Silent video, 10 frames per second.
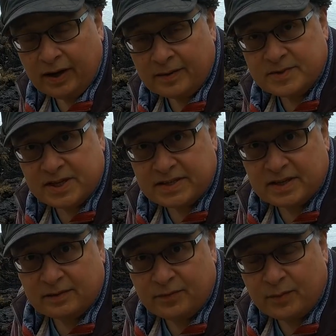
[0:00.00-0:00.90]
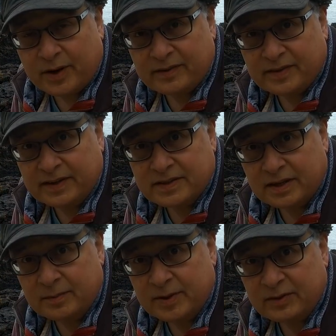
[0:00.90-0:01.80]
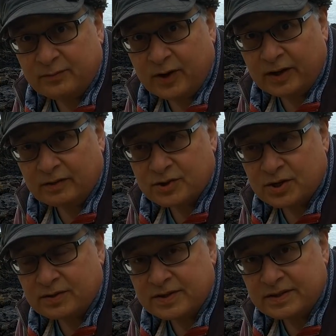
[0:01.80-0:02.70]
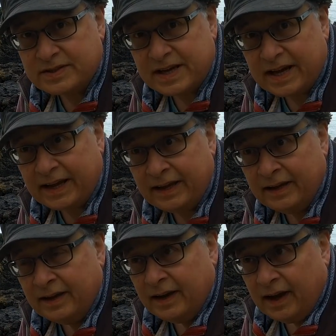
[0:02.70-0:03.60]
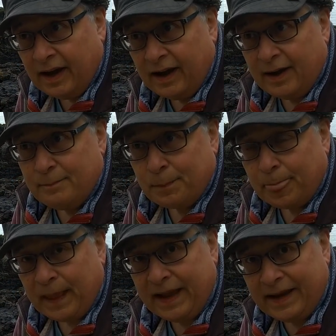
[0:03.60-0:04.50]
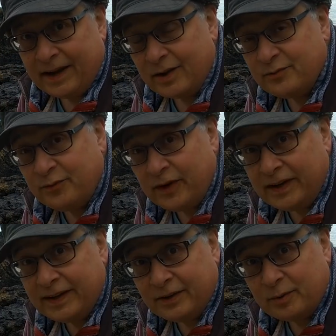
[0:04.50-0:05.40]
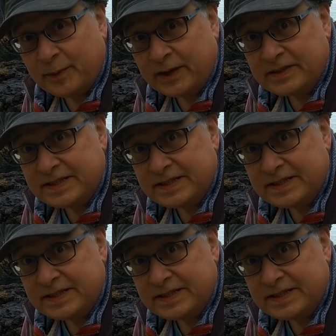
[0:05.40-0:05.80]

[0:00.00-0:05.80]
I'm set up for what I think is going to be the final shot of the day. Um, and I finally got a bit of